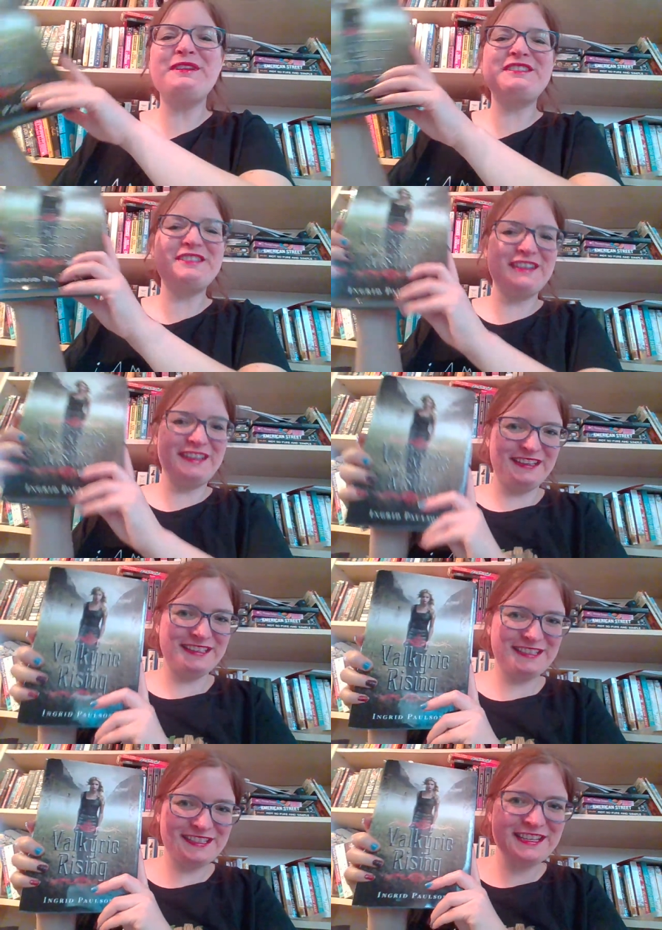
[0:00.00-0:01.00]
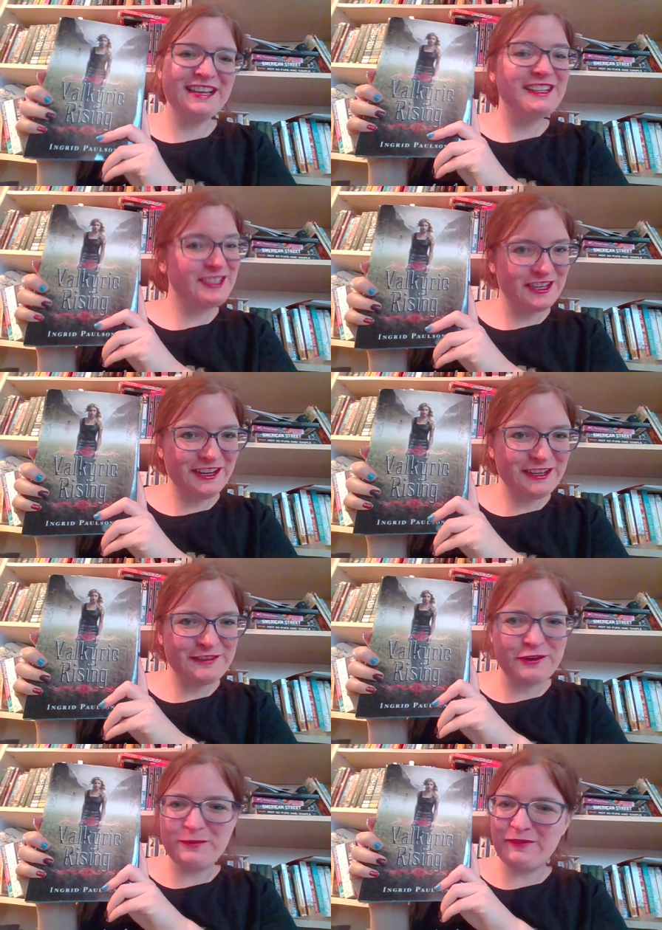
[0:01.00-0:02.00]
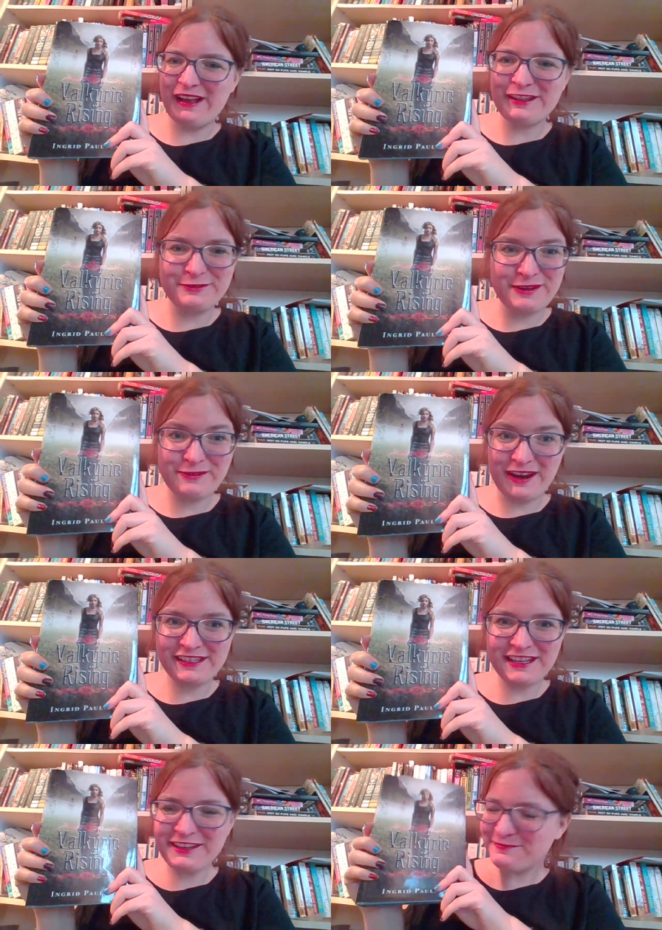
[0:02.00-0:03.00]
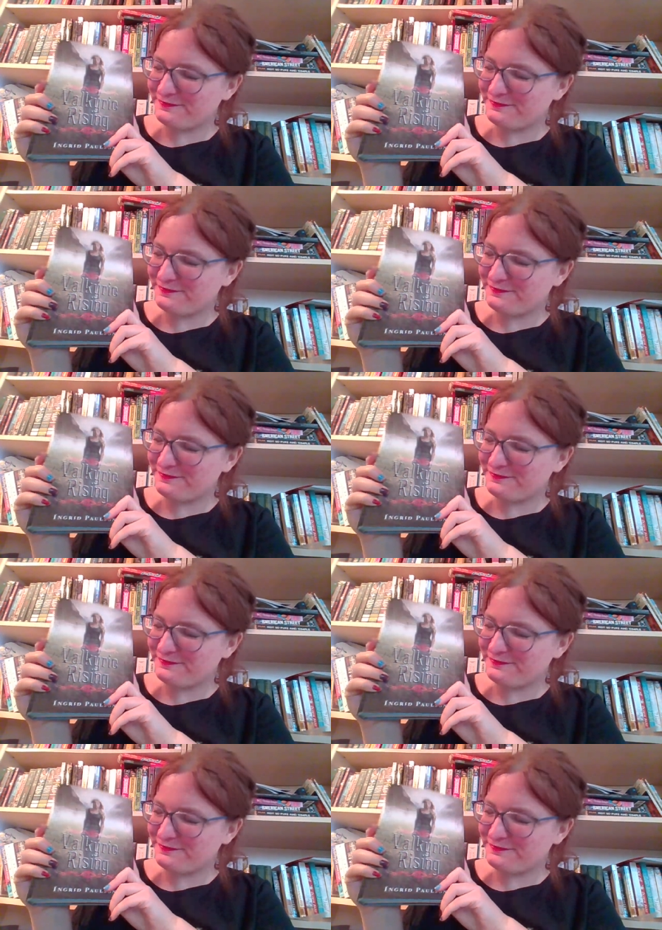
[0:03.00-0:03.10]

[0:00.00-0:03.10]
which is from Valkyrie Rising.